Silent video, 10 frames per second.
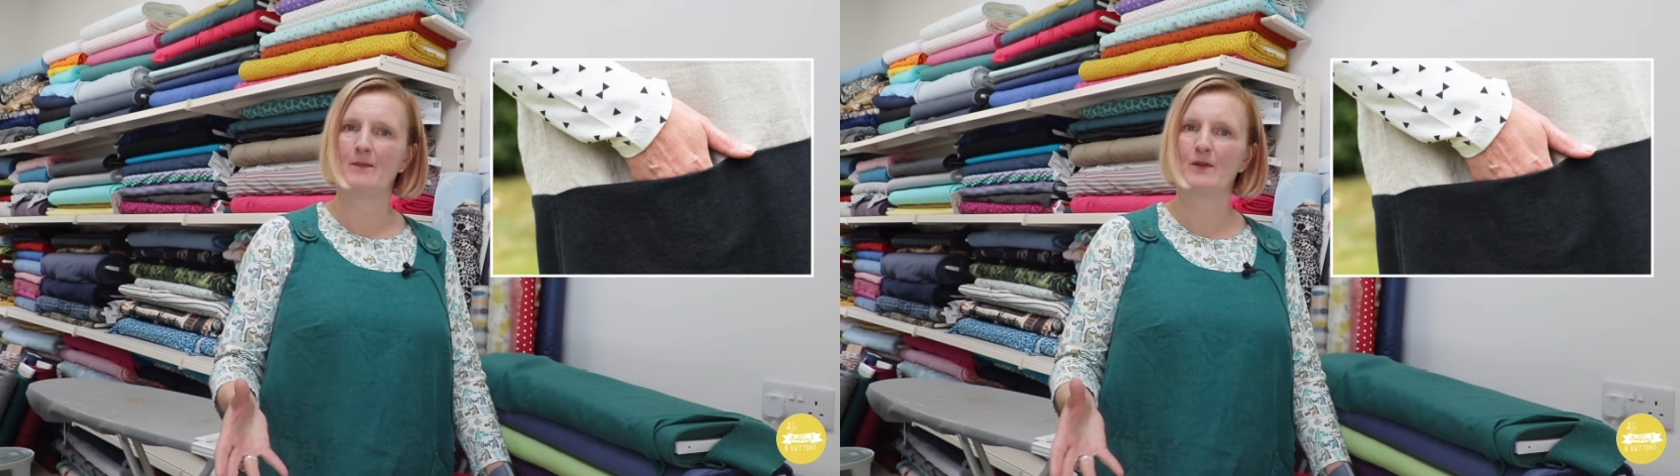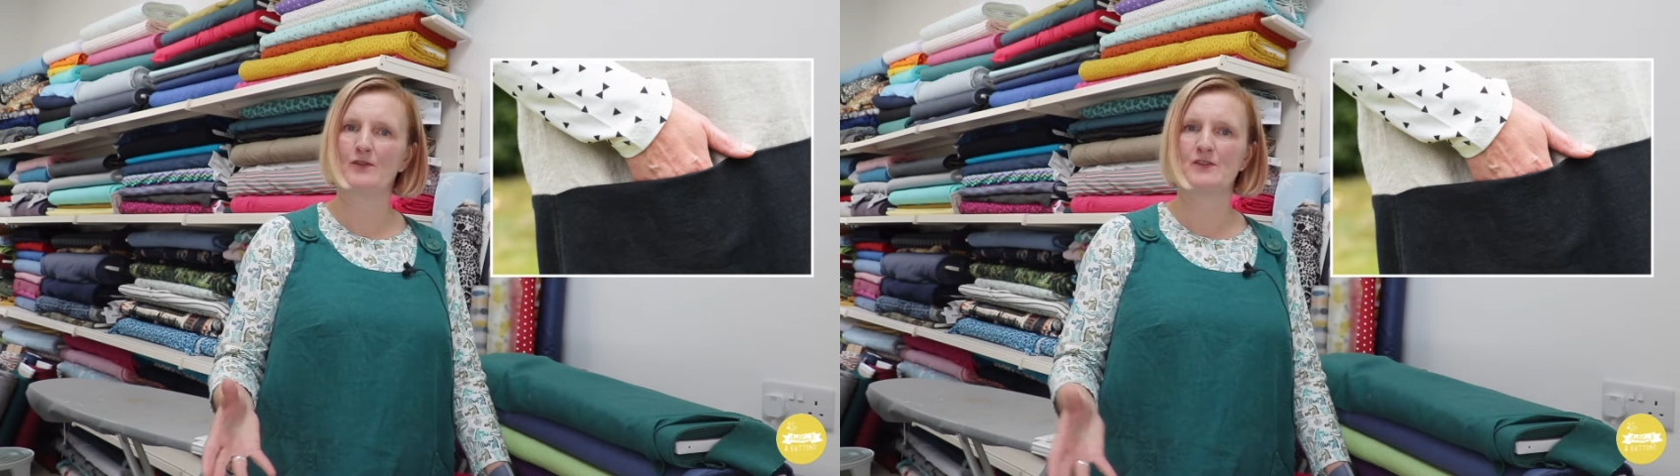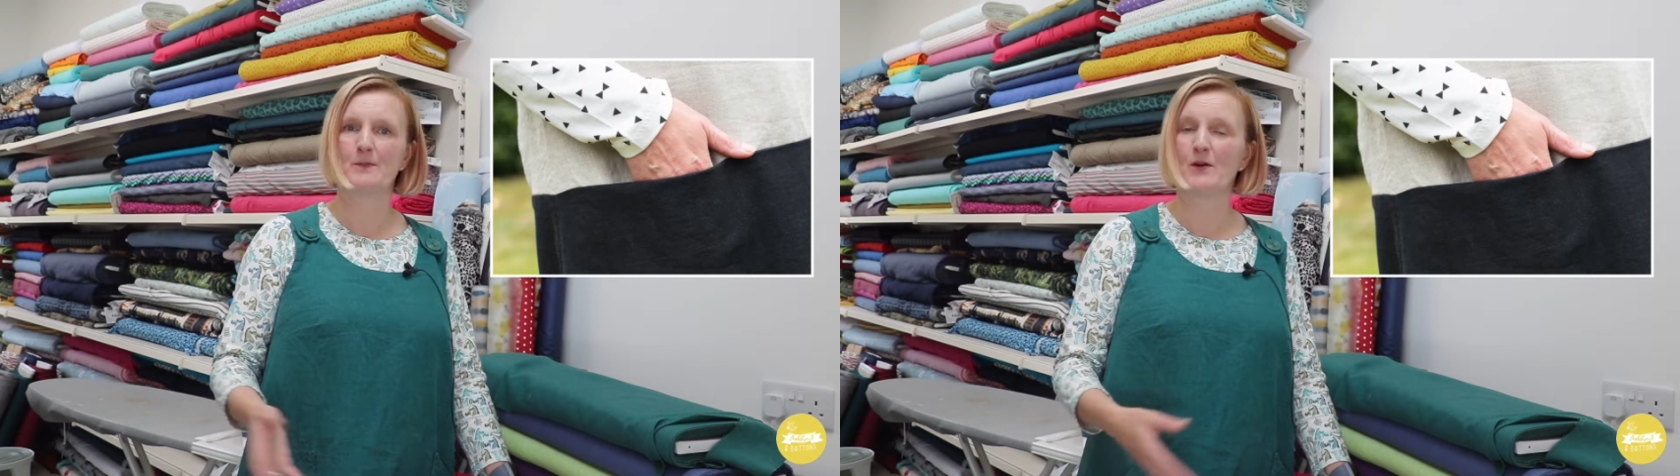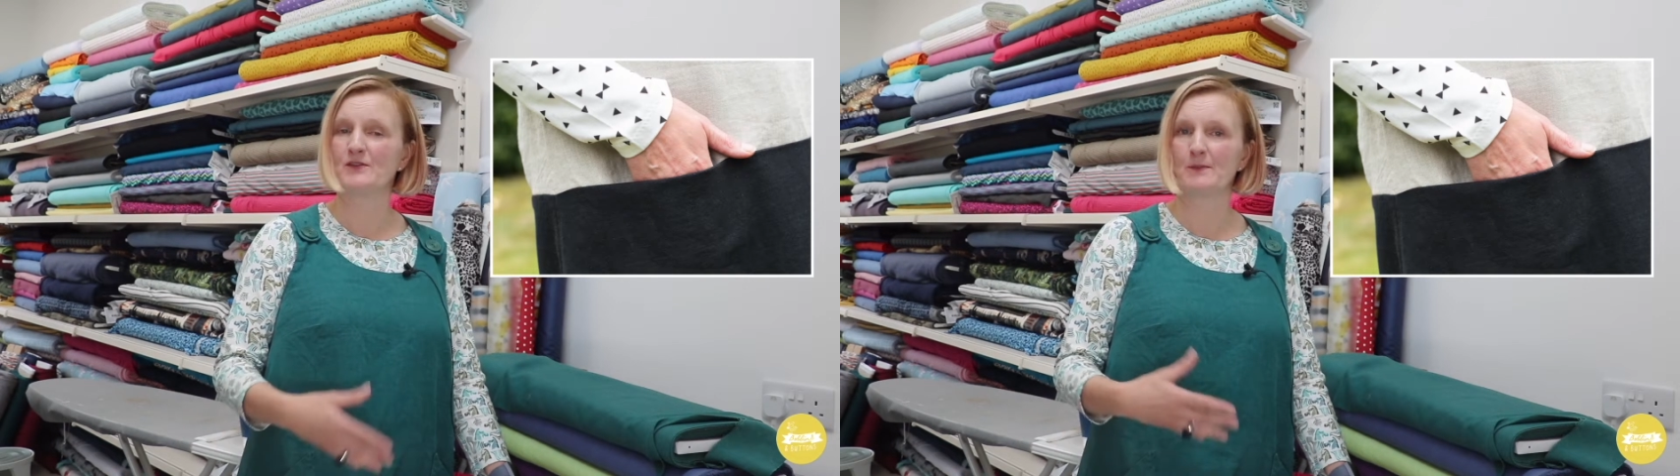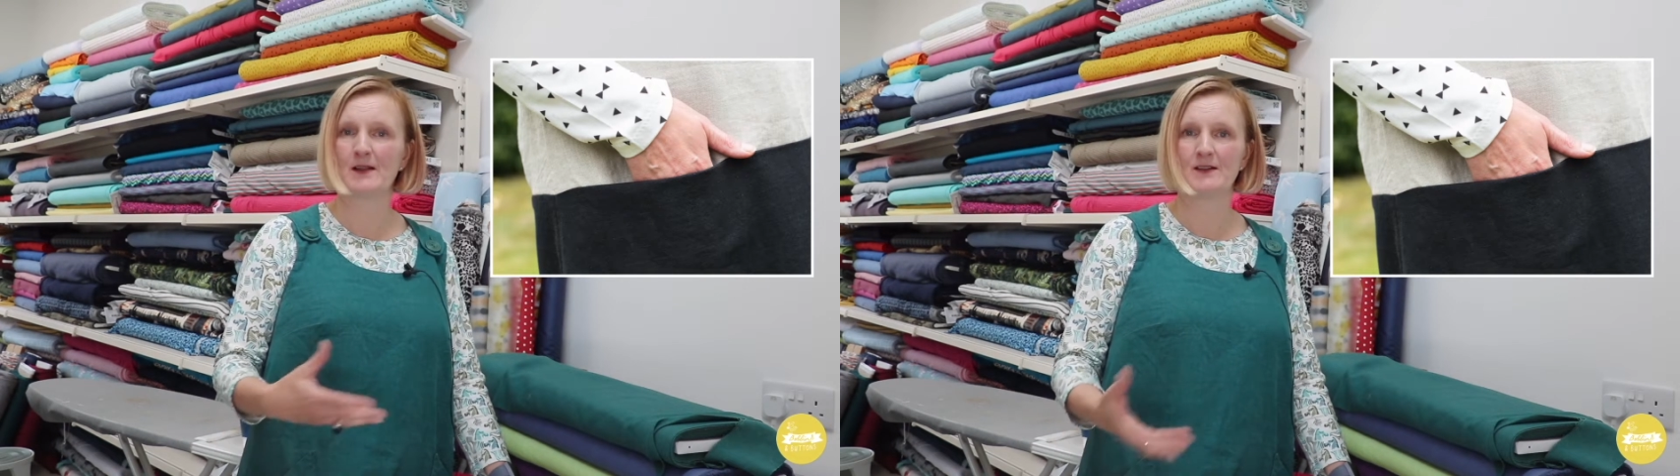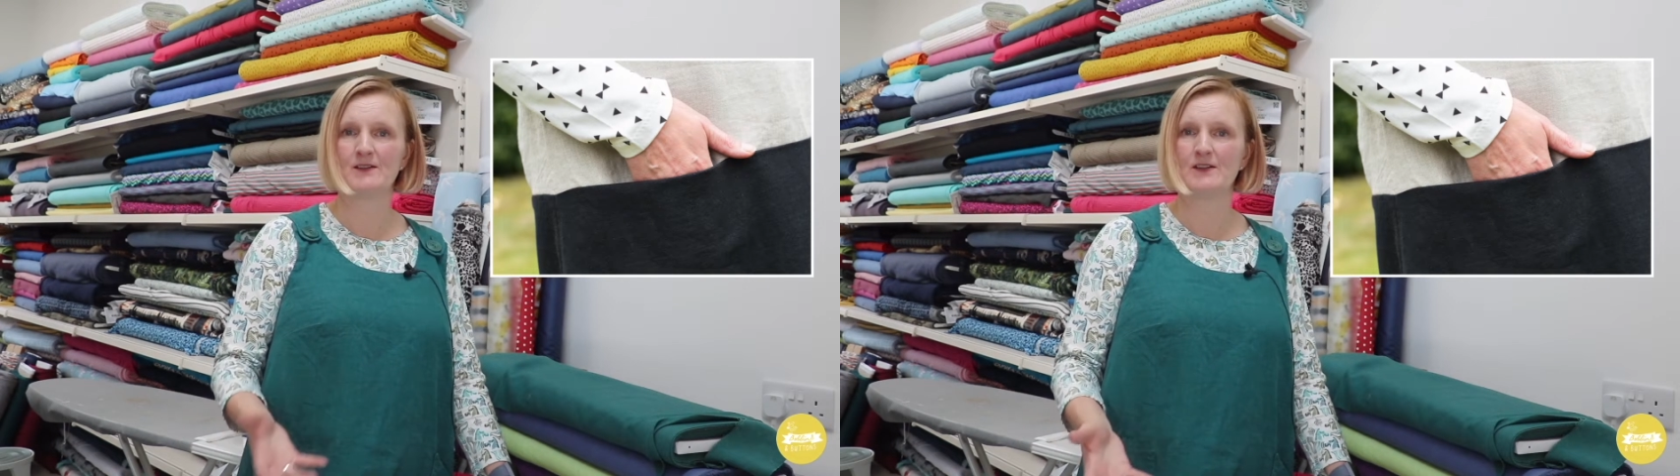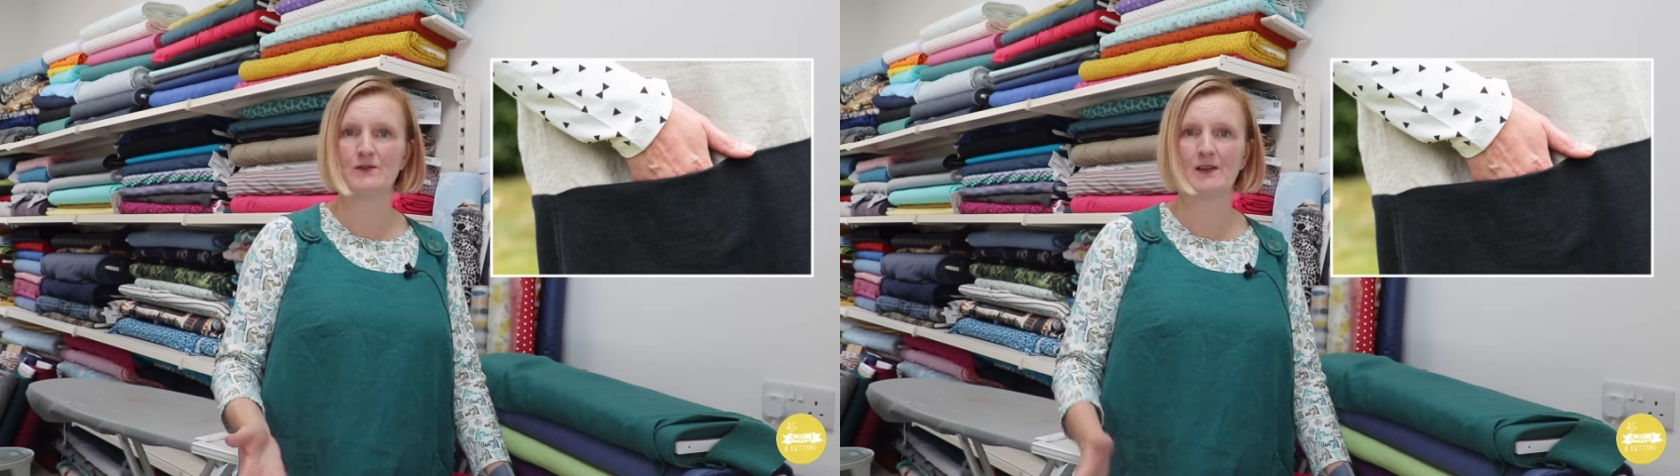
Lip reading: lots of possibilities